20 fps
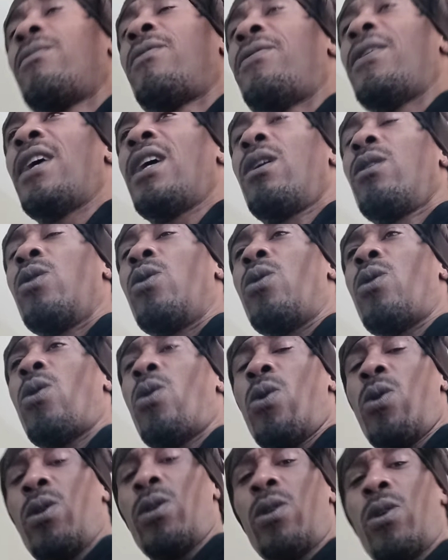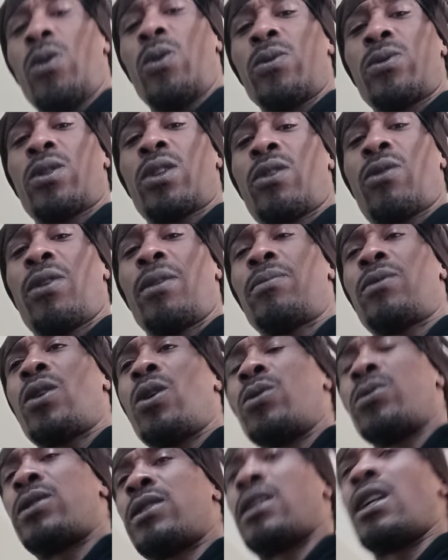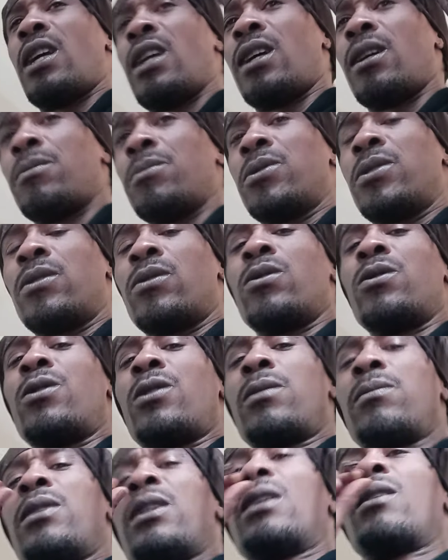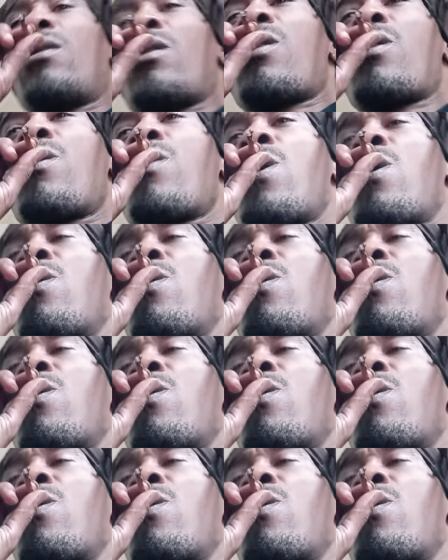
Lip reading: veil on all those crypto scams, you know what I mean?